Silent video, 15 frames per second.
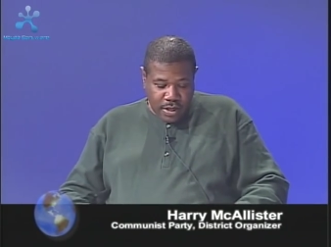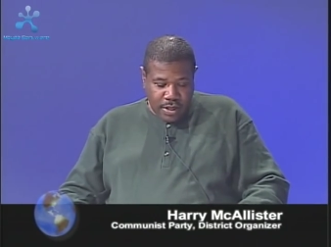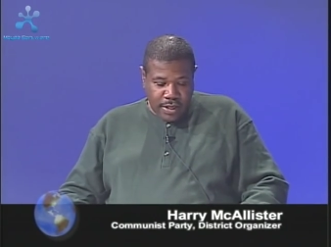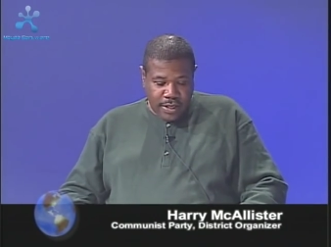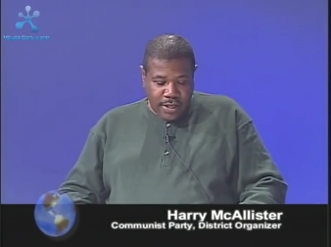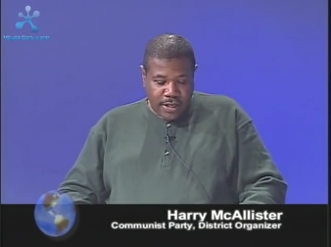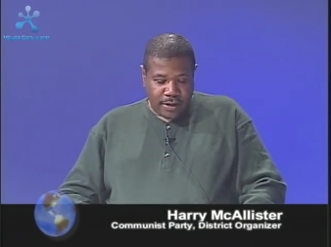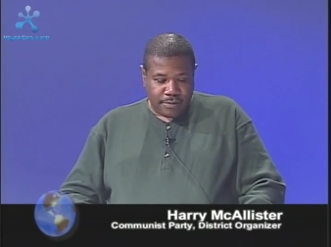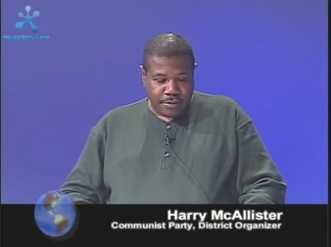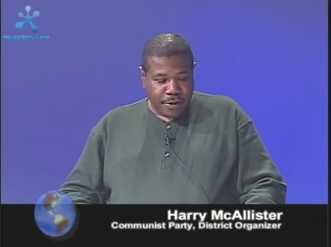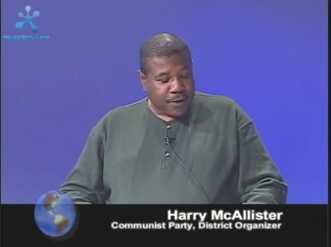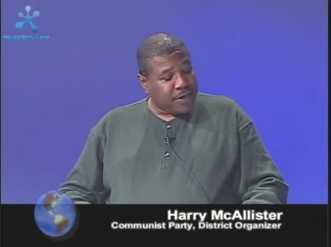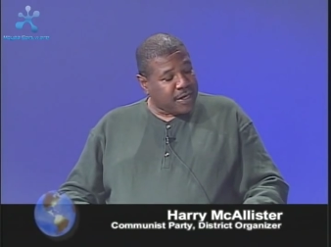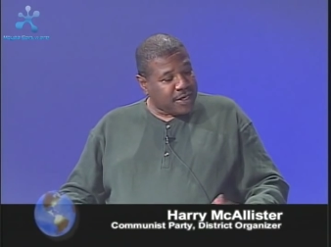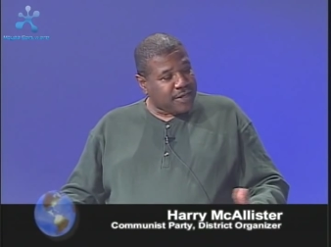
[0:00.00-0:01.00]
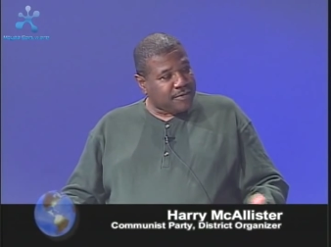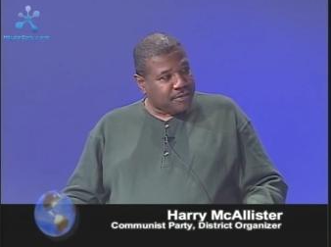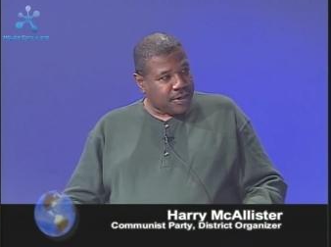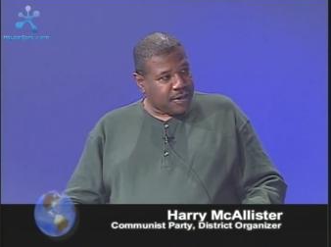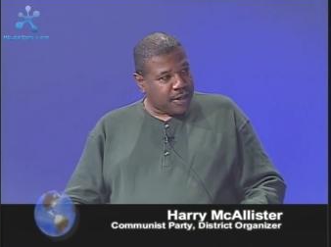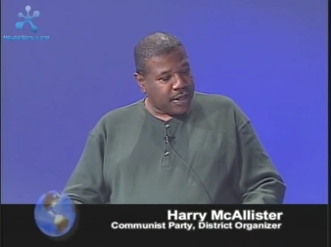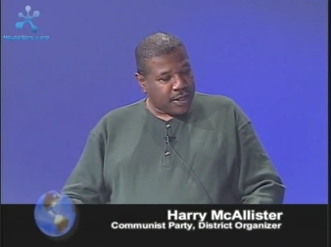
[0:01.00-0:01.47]
uh, their heat
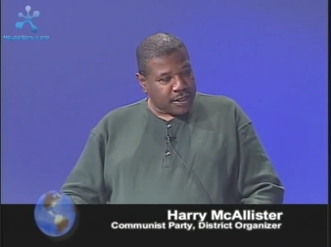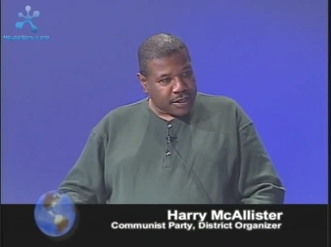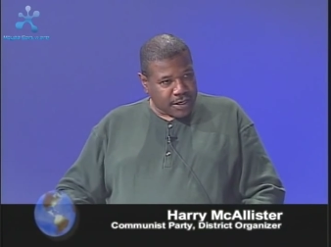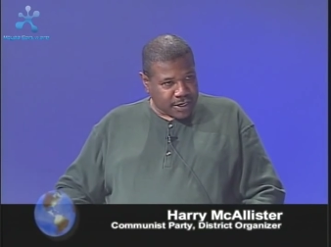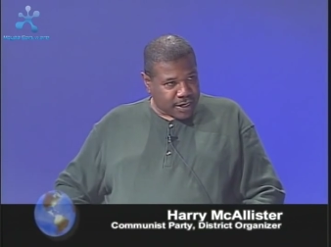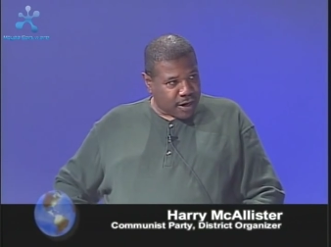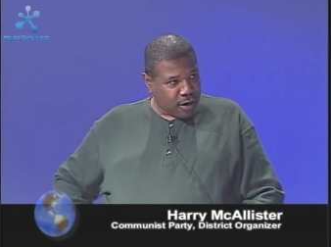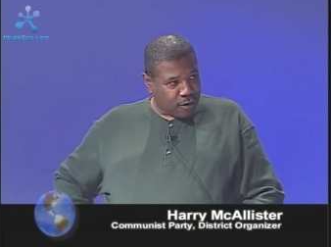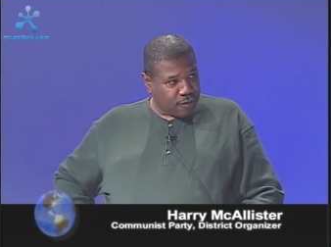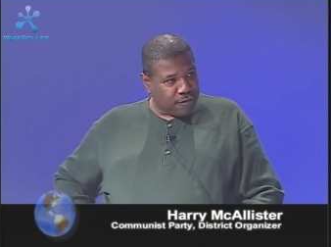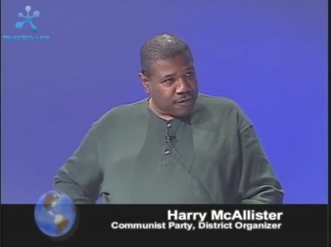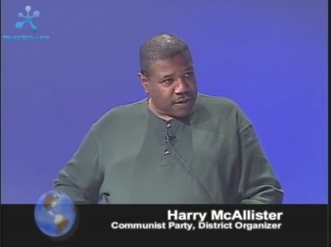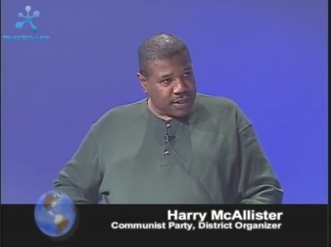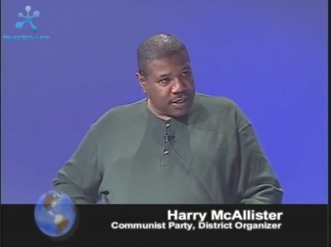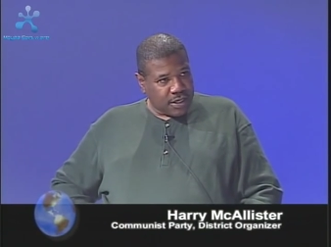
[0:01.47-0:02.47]
cut off.